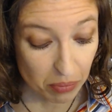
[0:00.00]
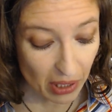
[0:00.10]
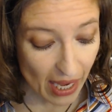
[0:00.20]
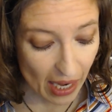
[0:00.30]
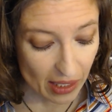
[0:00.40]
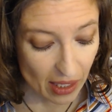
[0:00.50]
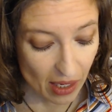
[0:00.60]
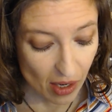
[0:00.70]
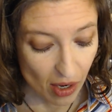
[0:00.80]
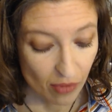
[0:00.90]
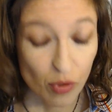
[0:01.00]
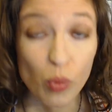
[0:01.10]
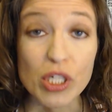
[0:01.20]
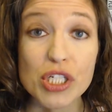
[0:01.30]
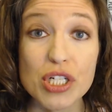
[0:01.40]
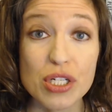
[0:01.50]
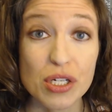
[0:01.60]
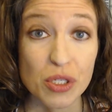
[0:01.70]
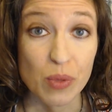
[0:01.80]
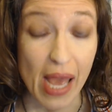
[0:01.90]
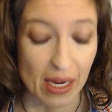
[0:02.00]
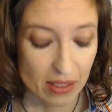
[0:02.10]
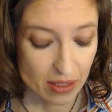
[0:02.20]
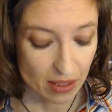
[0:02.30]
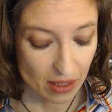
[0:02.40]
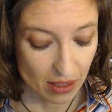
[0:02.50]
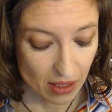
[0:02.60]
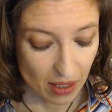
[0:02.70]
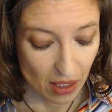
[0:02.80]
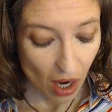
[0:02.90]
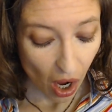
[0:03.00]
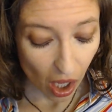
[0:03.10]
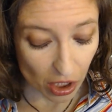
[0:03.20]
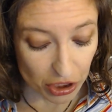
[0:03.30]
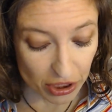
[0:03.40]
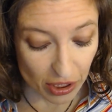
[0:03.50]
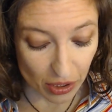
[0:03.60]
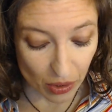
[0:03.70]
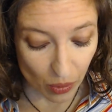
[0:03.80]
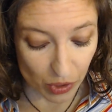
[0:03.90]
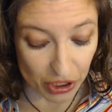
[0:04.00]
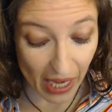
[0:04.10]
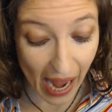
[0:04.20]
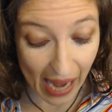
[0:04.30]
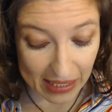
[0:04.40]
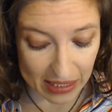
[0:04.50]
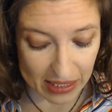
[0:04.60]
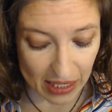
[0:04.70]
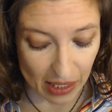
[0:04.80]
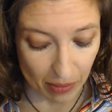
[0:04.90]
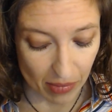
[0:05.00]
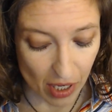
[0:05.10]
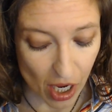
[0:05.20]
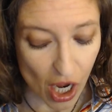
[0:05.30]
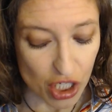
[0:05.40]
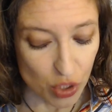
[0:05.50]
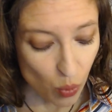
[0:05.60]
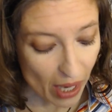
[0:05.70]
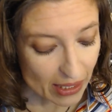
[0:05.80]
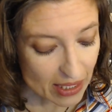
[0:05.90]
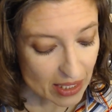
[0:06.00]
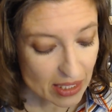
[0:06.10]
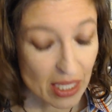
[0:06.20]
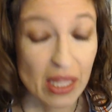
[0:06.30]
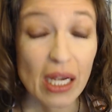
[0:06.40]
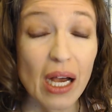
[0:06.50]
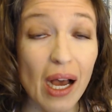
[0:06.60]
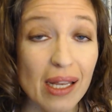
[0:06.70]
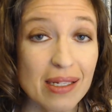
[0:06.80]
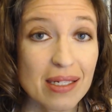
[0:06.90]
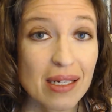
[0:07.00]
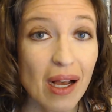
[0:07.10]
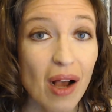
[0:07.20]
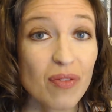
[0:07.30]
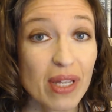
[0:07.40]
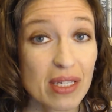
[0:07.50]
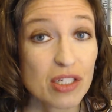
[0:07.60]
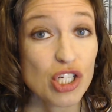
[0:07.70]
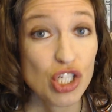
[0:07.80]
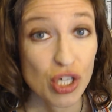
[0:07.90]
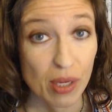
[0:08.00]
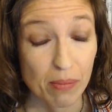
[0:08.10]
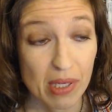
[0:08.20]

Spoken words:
plan for what she should do next. All she knew was she had to see him. She wanted to see the cut of his jib.